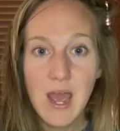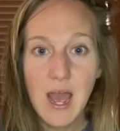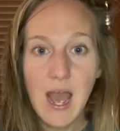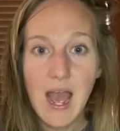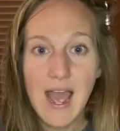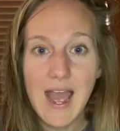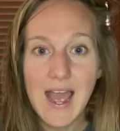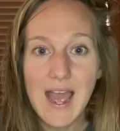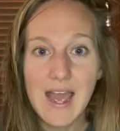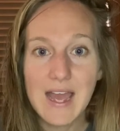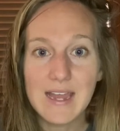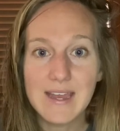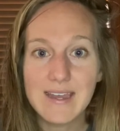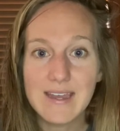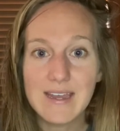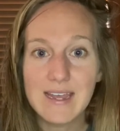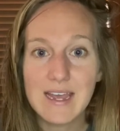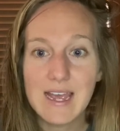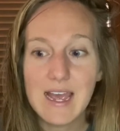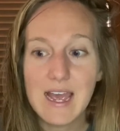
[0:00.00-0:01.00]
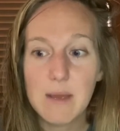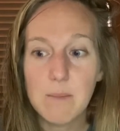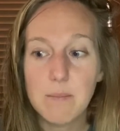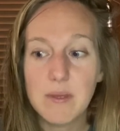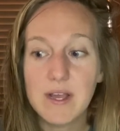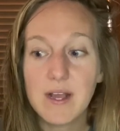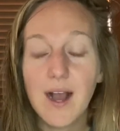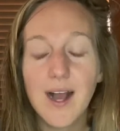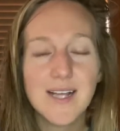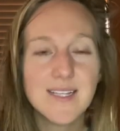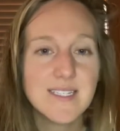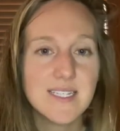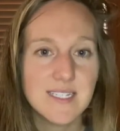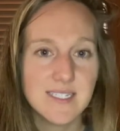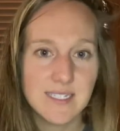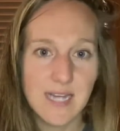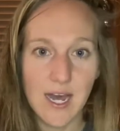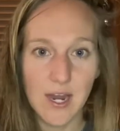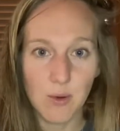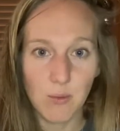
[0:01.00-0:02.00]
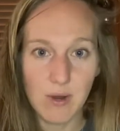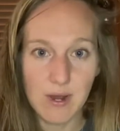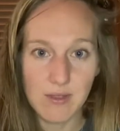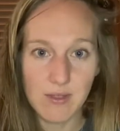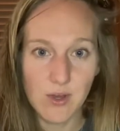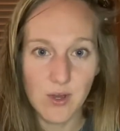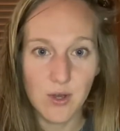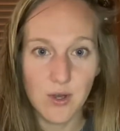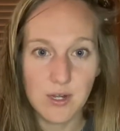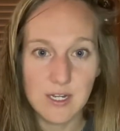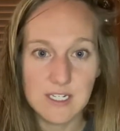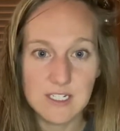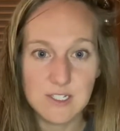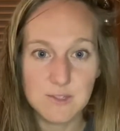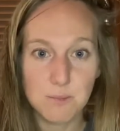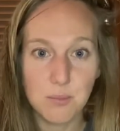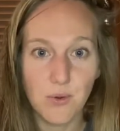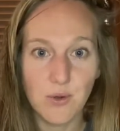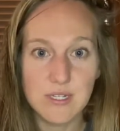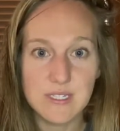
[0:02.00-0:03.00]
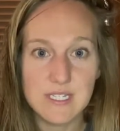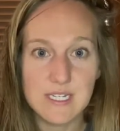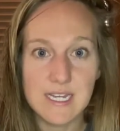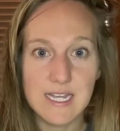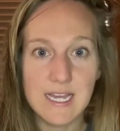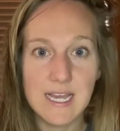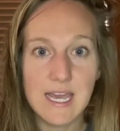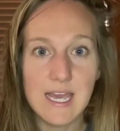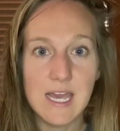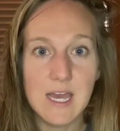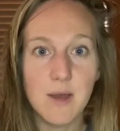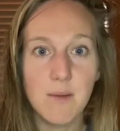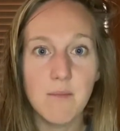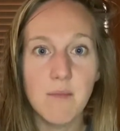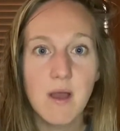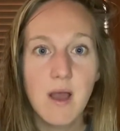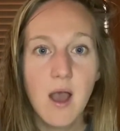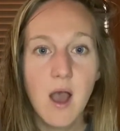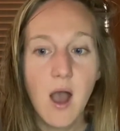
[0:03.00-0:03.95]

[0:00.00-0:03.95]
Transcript: And because he's not aware that Hook is poisoning him,